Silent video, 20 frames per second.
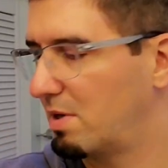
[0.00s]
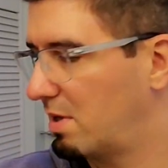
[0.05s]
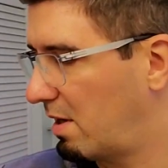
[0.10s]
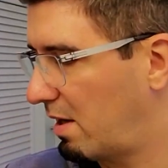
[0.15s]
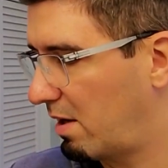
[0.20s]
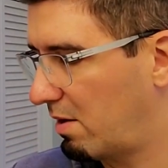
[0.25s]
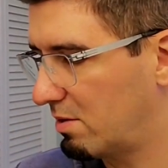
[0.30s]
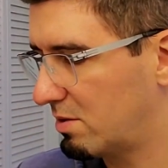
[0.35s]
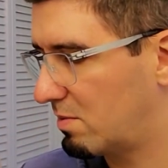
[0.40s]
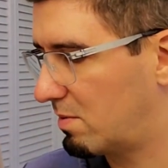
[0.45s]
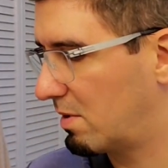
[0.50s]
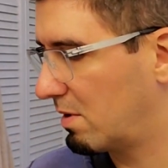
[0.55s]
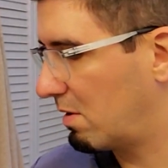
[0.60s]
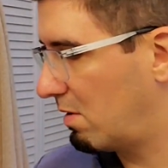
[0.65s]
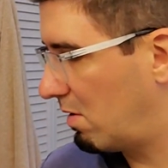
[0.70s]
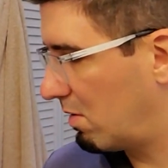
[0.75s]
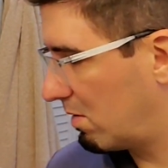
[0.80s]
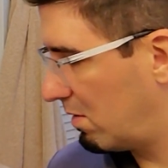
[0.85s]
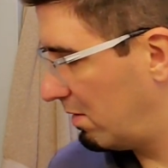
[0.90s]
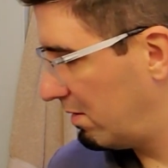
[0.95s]
with the Aylsworth
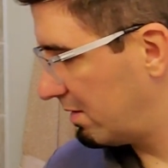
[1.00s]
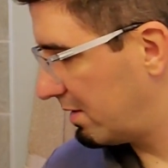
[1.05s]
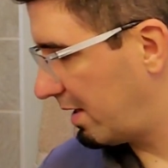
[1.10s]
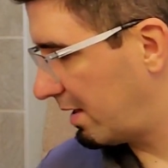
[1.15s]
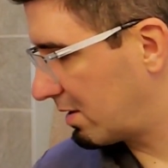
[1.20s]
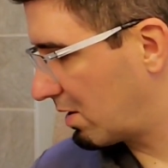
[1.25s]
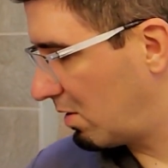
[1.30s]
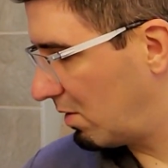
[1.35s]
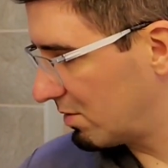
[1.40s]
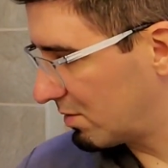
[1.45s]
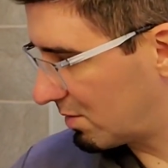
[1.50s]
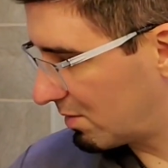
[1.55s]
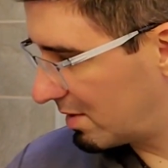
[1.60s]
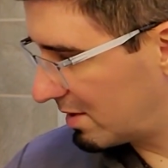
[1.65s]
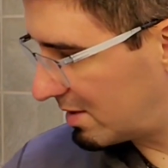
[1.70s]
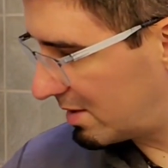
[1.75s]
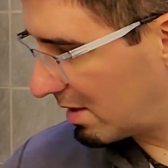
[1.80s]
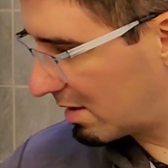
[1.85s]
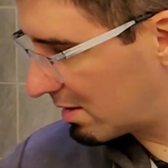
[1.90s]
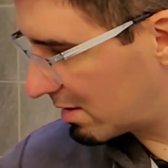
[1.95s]
logo. That goes to
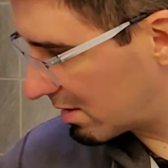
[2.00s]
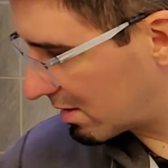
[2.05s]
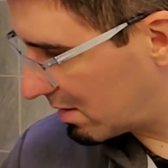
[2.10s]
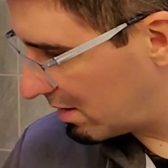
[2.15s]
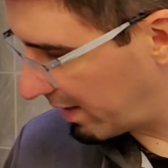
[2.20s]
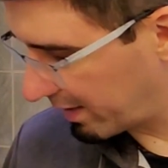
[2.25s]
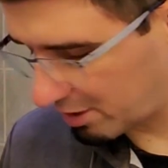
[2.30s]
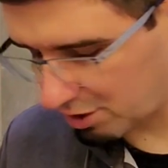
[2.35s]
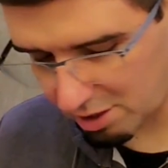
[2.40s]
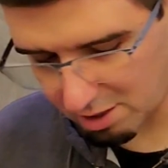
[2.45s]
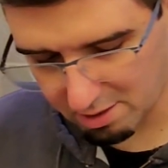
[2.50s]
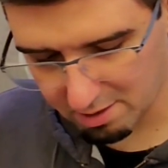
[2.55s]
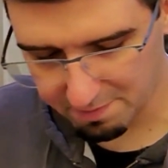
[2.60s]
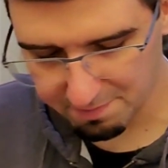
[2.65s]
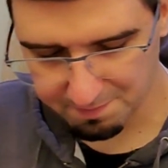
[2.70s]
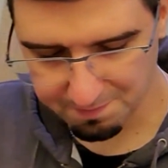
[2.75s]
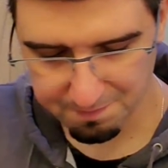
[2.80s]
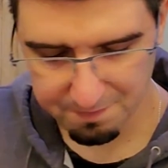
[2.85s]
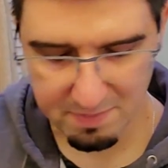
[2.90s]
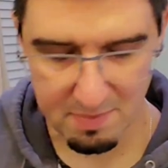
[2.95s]
the sticker
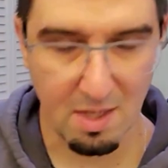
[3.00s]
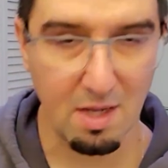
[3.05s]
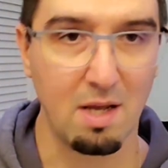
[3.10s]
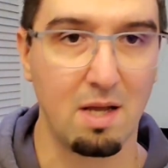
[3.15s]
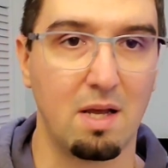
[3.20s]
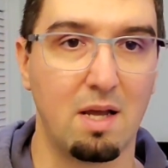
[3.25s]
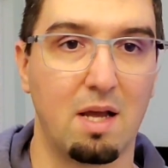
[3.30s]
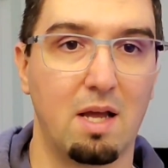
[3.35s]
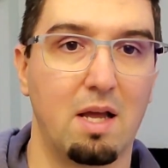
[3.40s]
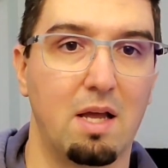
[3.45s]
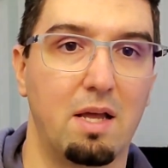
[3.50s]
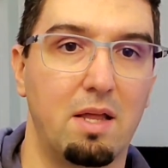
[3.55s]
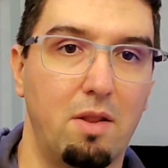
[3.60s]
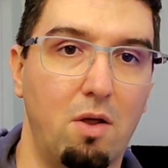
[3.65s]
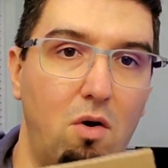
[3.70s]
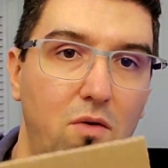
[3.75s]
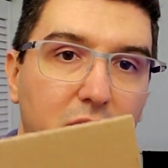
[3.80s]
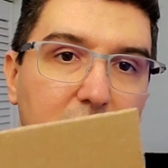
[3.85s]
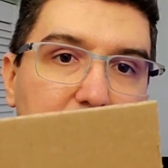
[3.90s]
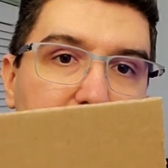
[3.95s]
collection.
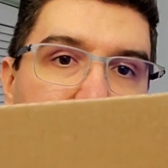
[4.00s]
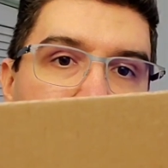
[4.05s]
And over